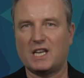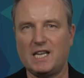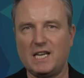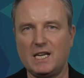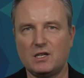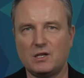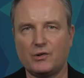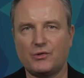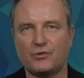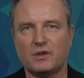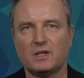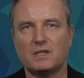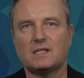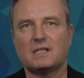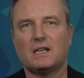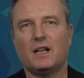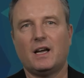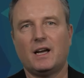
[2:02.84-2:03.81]
key
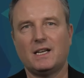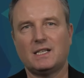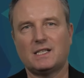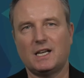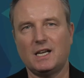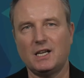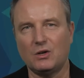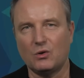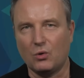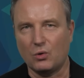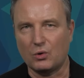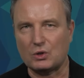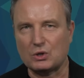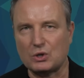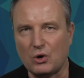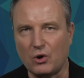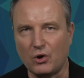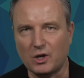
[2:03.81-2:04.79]
difference lies in
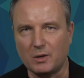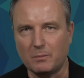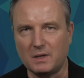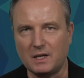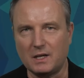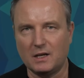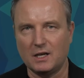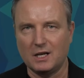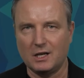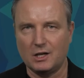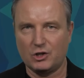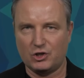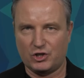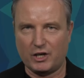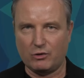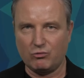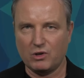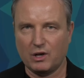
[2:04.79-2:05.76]
autonomy.
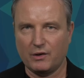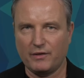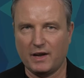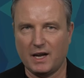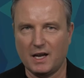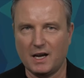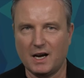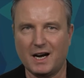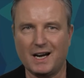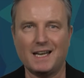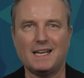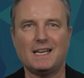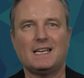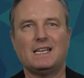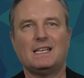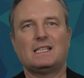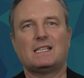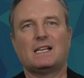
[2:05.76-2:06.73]
Generative
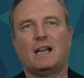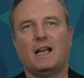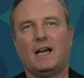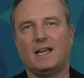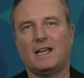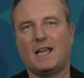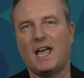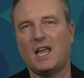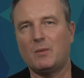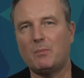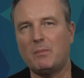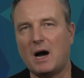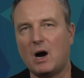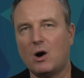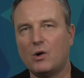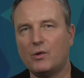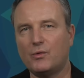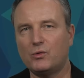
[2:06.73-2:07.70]
AI is like a
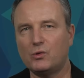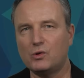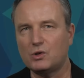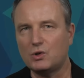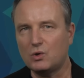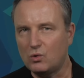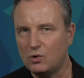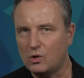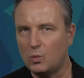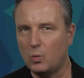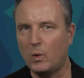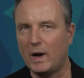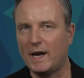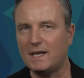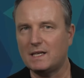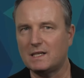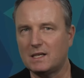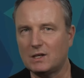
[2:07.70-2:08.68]
powerful tool
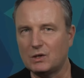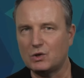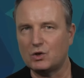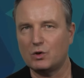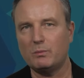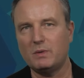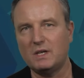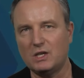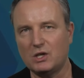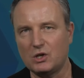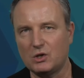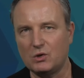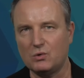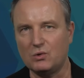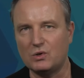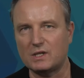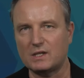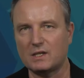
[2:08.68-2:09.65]
waiting to be
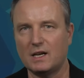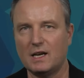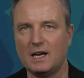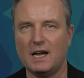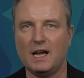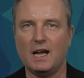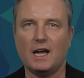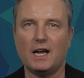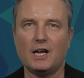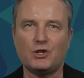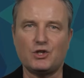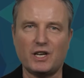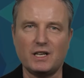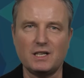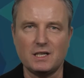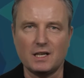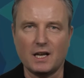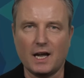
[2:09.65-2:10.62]
used.
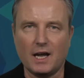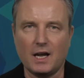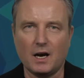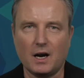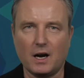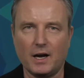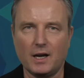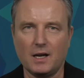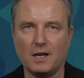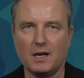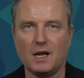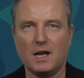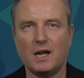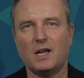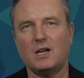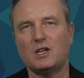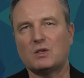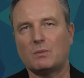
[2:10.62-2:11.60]
Agentic AI
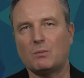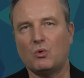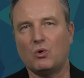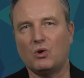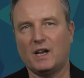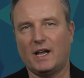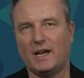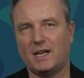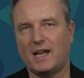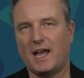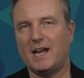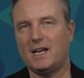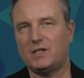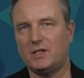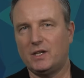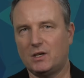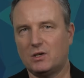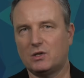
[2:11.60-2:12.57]
is more like
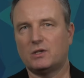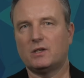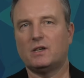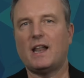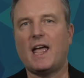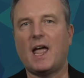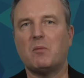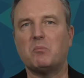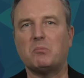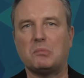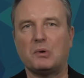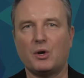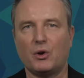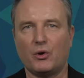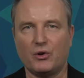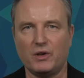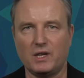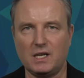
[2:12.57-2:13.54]
a digital
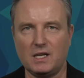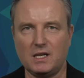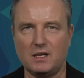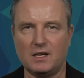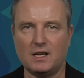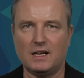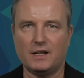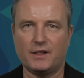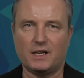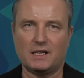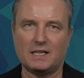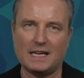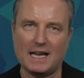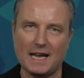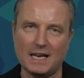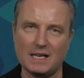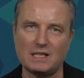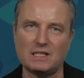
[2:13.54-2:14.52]
employee that
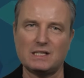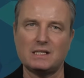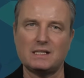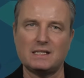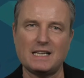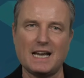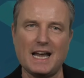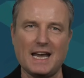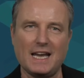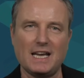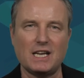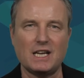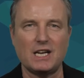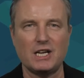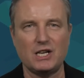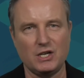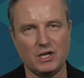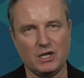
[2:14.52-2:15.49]
can
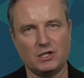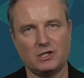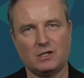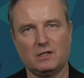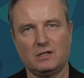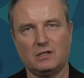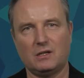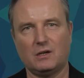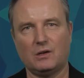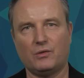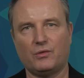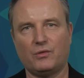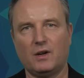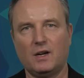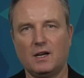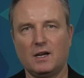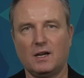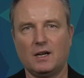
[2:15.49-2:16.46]
take initiative.